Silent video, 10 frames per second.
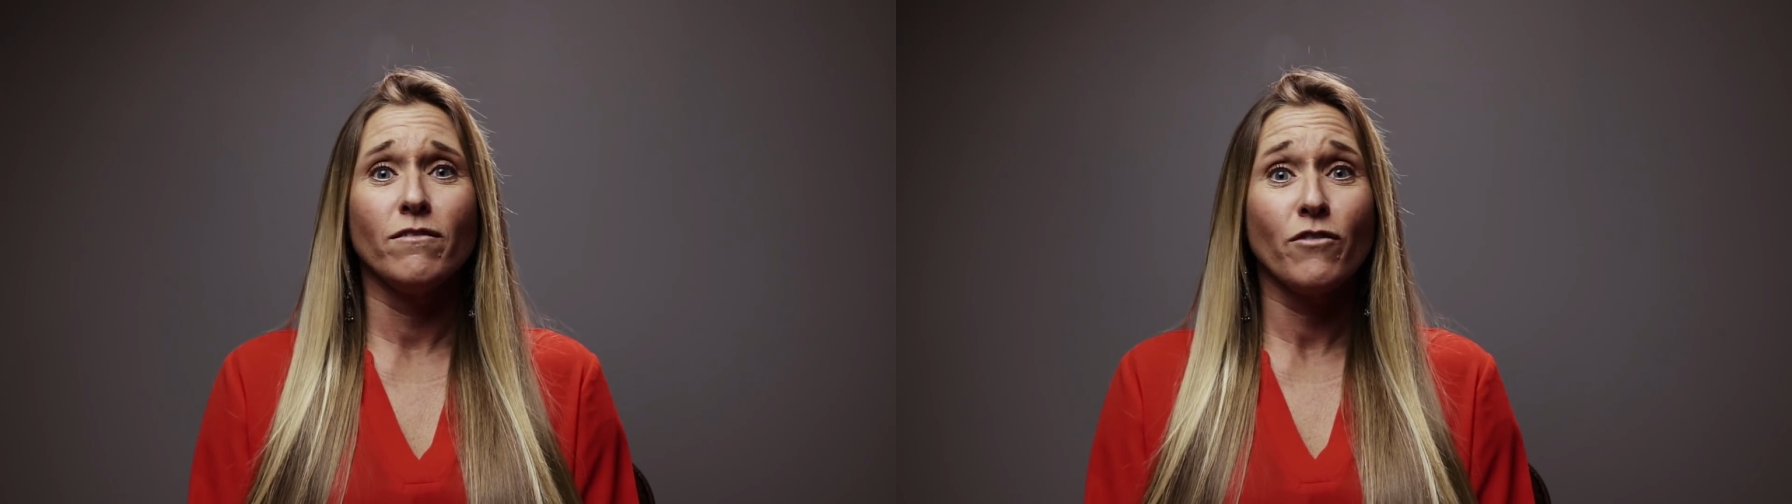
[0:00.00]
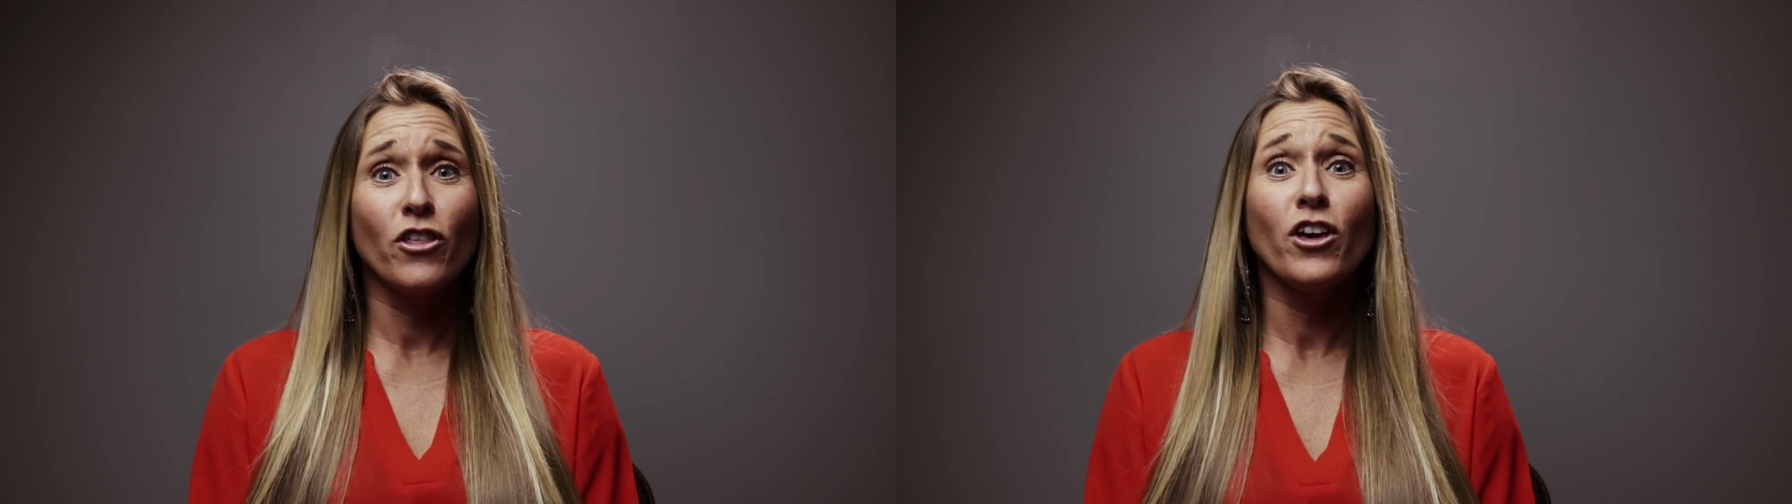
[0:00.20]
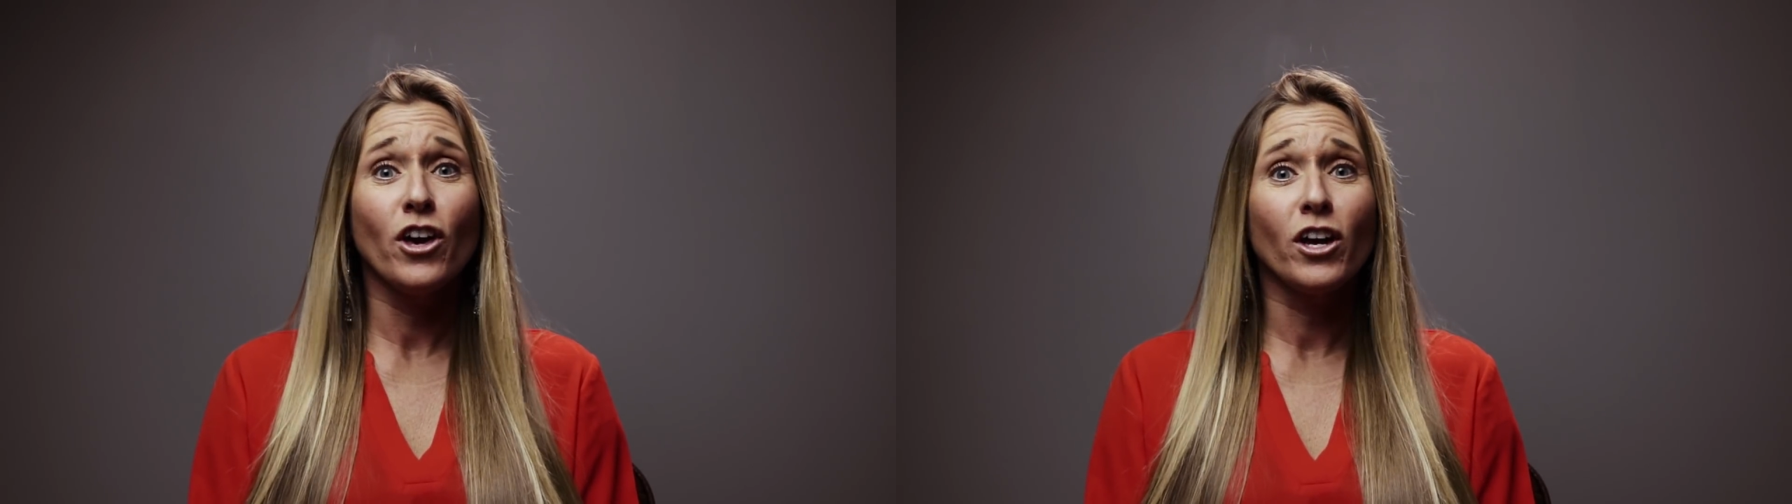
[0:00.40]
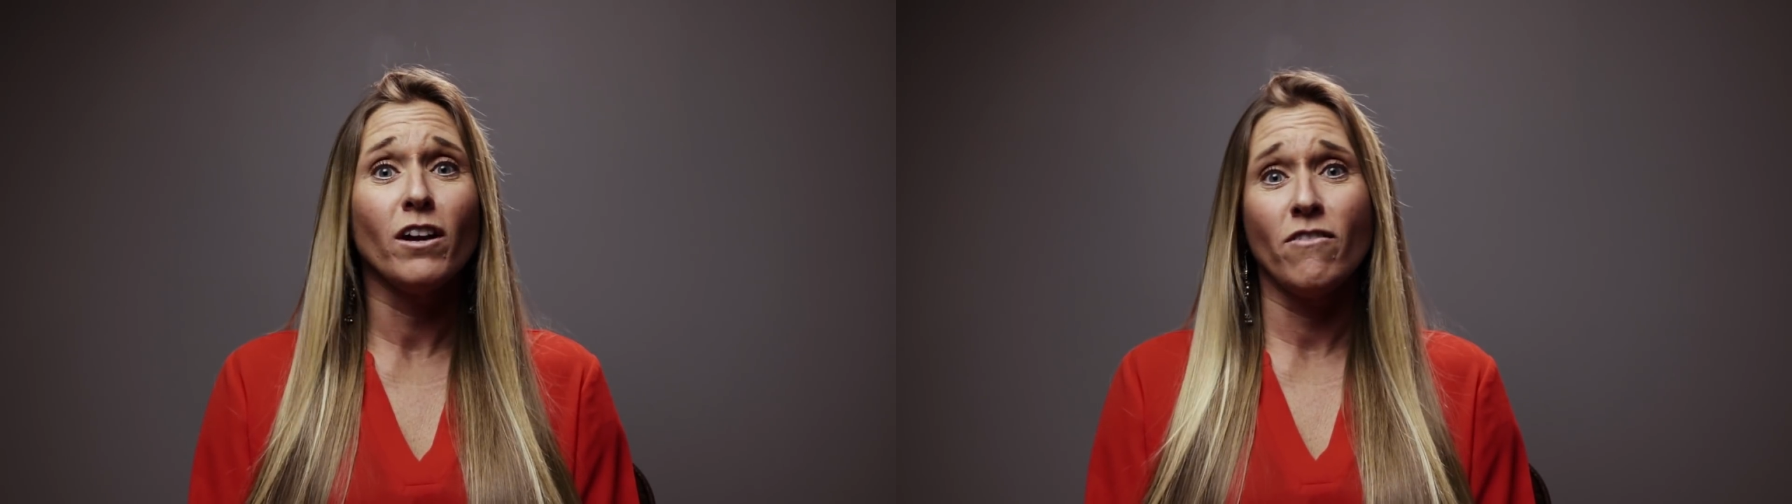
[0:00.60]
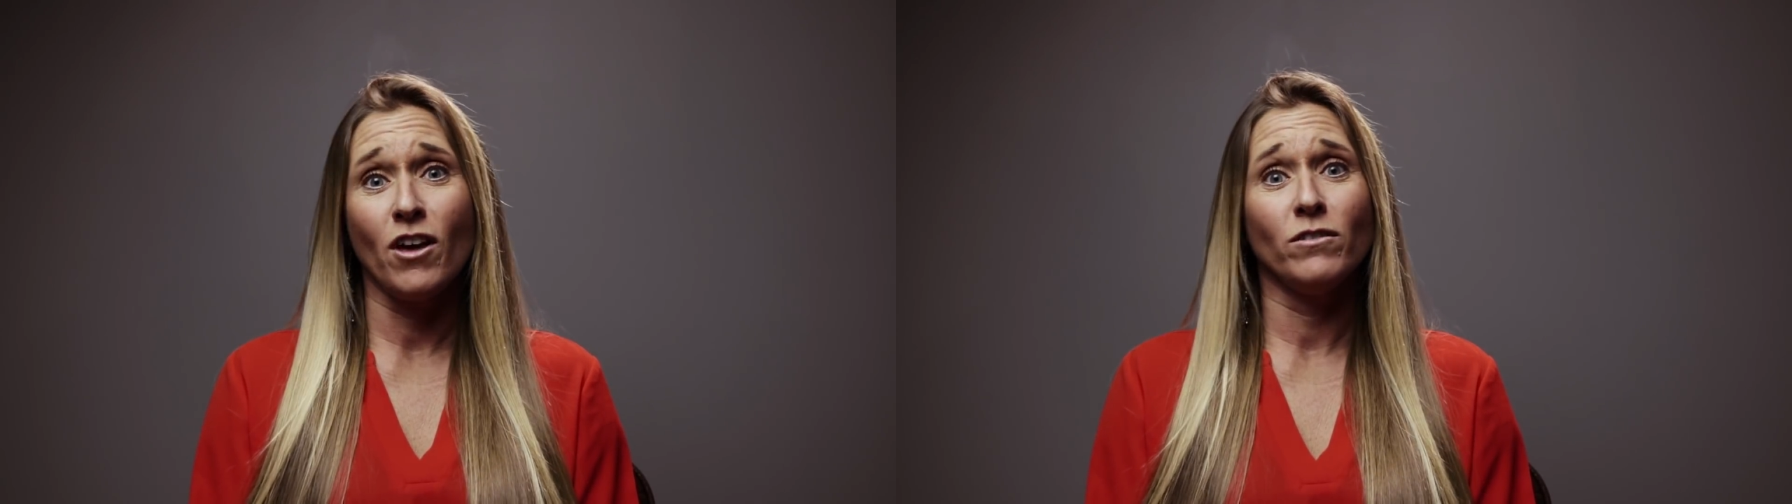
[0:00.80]
for the good
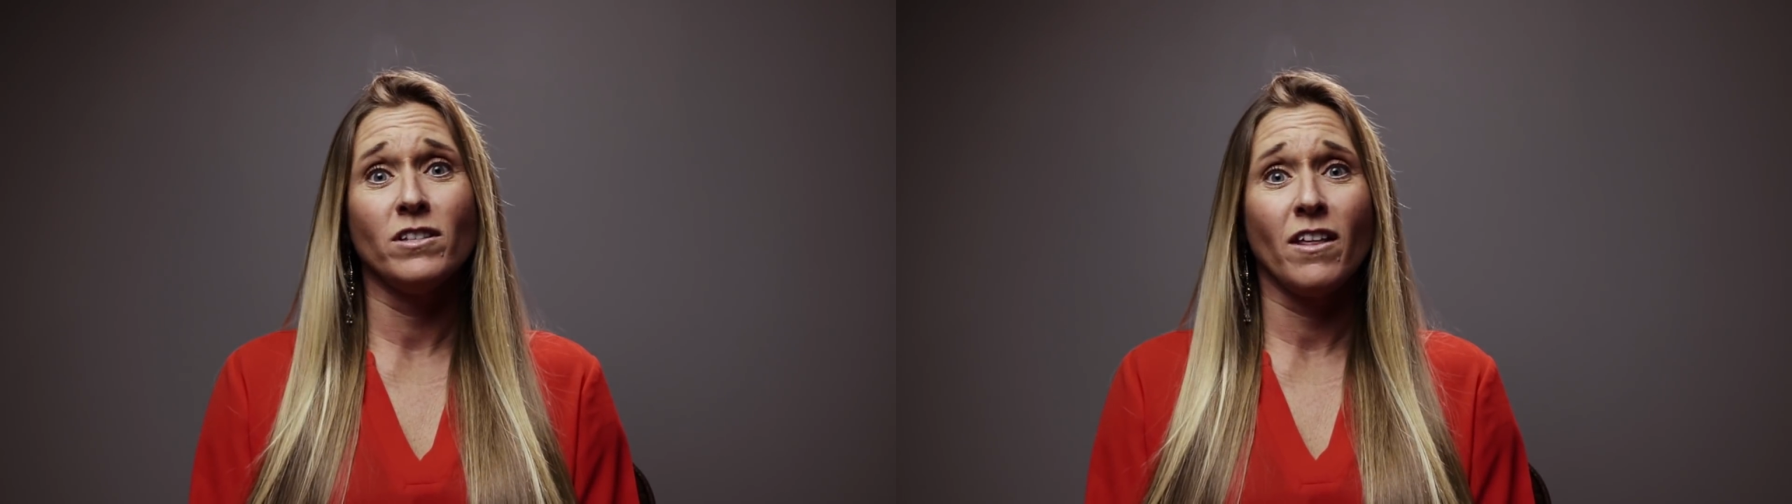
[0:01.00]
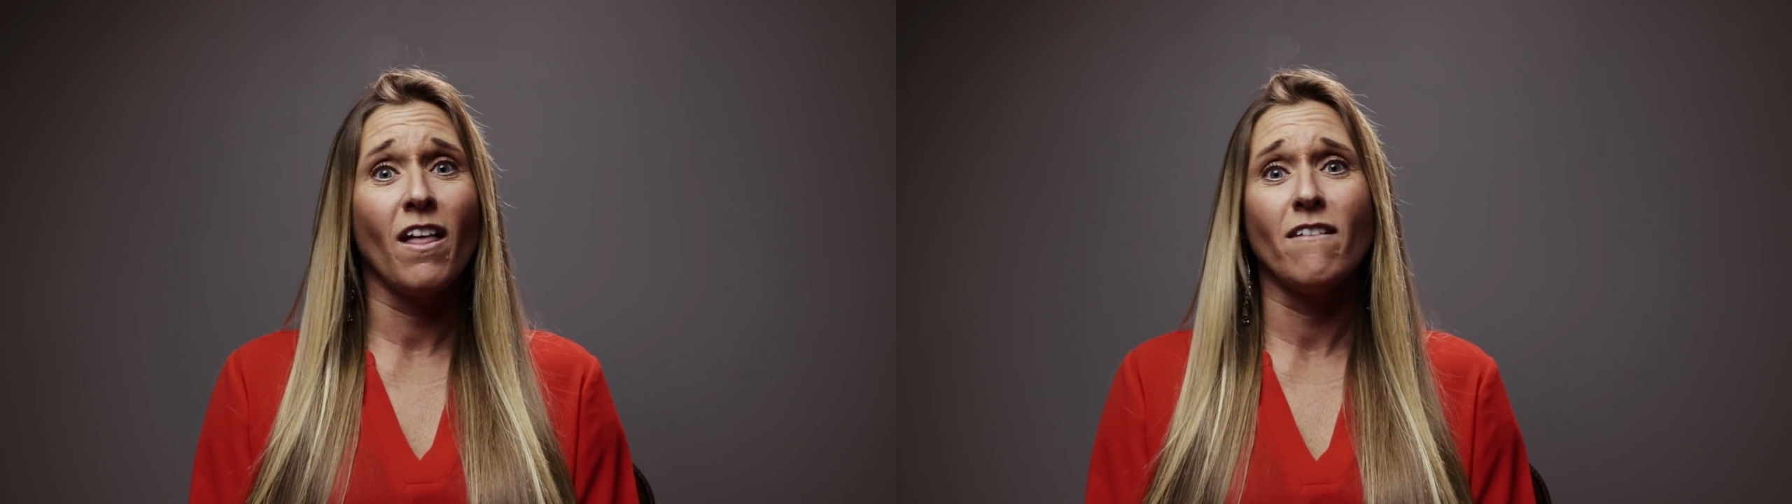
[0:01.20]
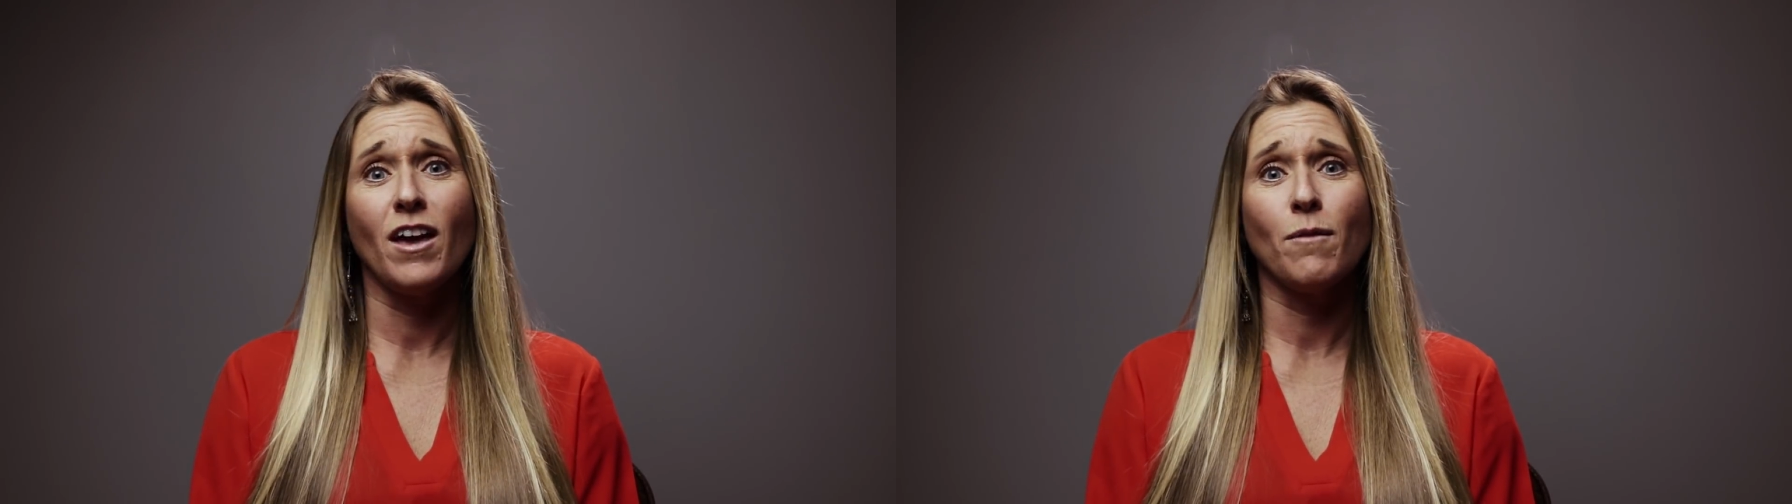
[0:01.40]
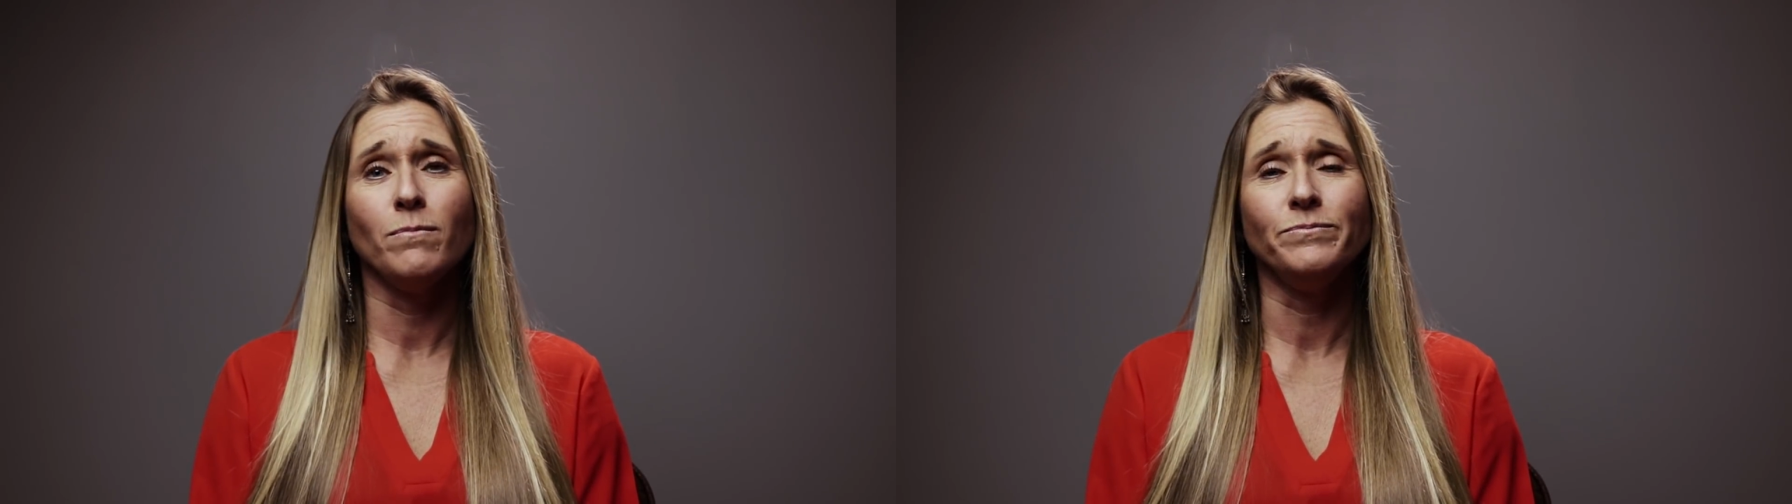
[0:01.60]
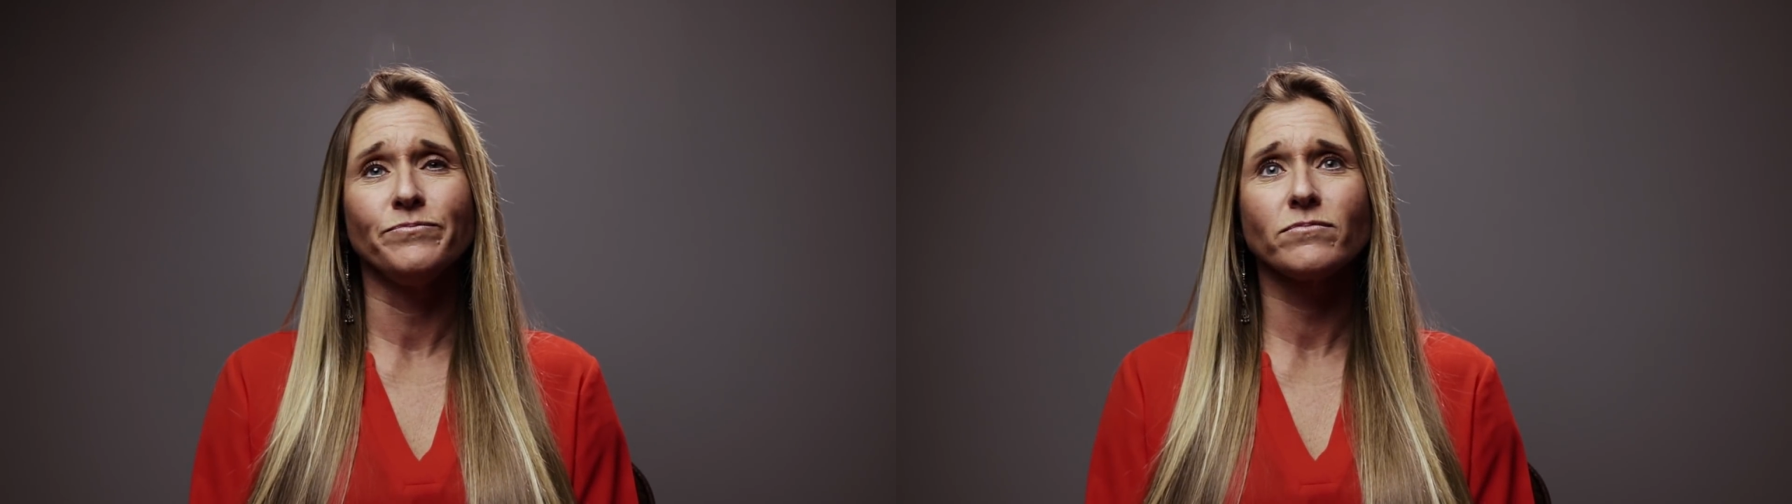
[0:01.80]
of those that love Him.